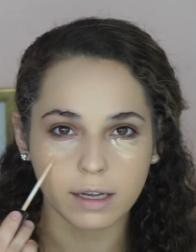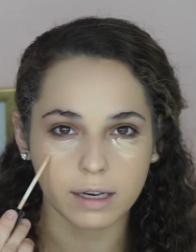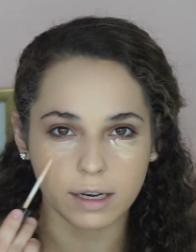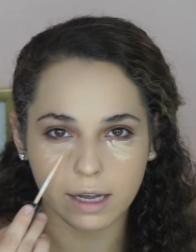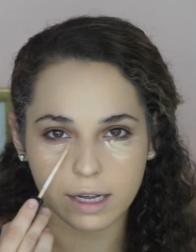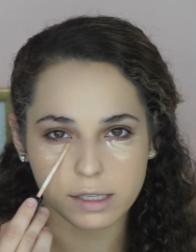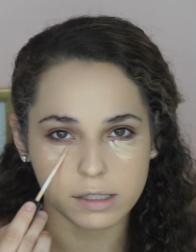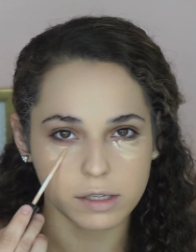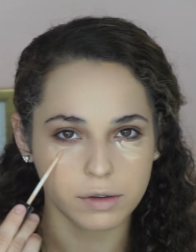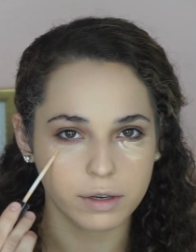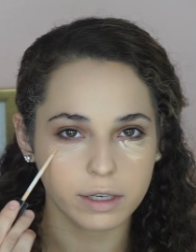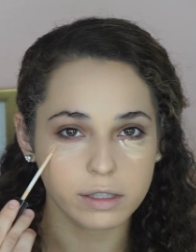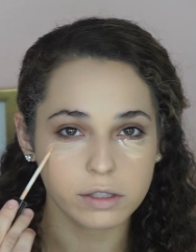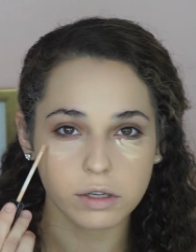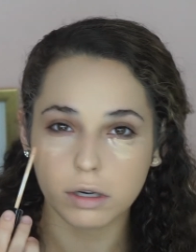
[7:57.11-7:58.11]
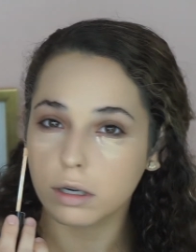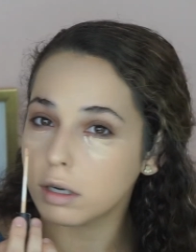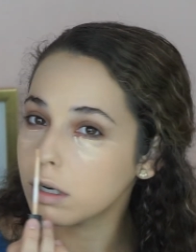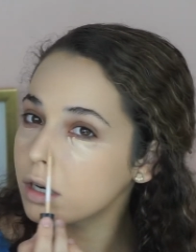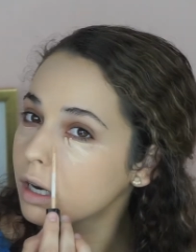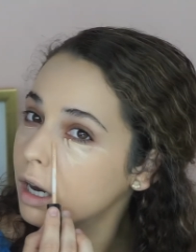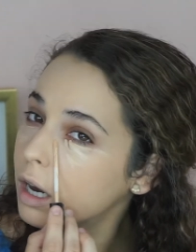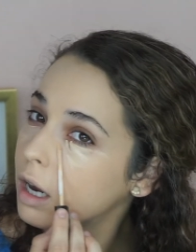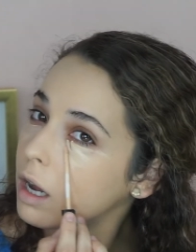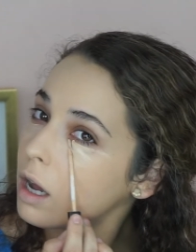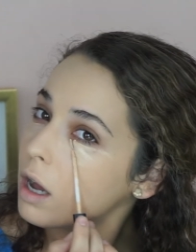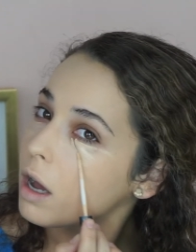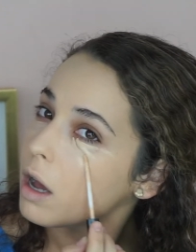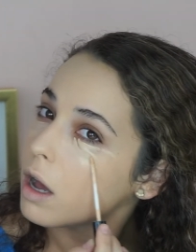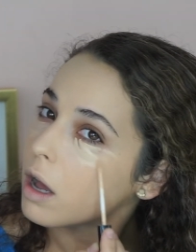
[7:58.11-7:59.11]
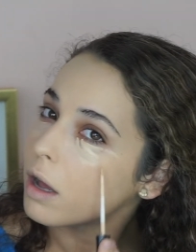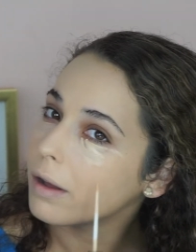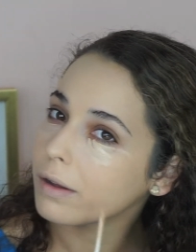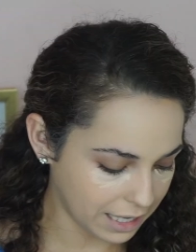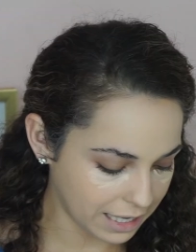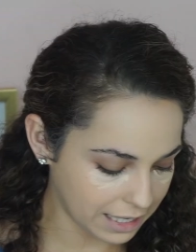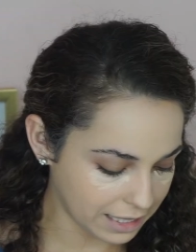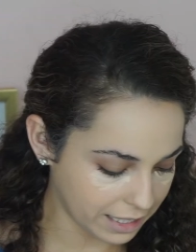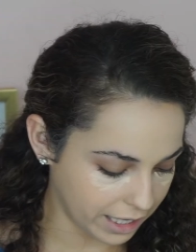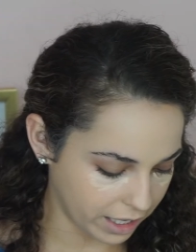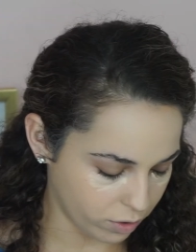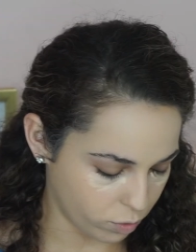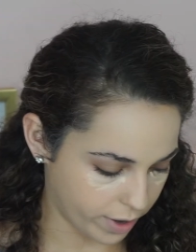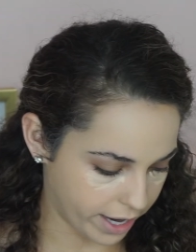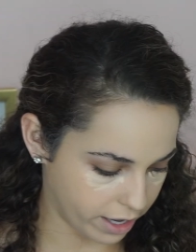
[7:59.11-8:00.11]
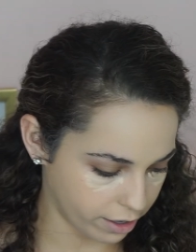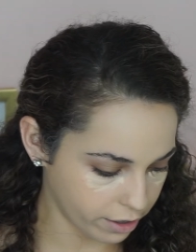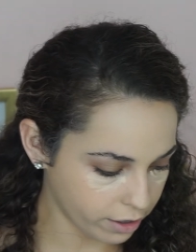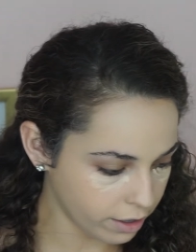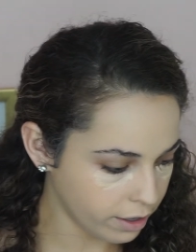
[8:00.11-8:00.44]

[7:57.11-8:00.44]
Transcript: and as you guys are all keenly aware,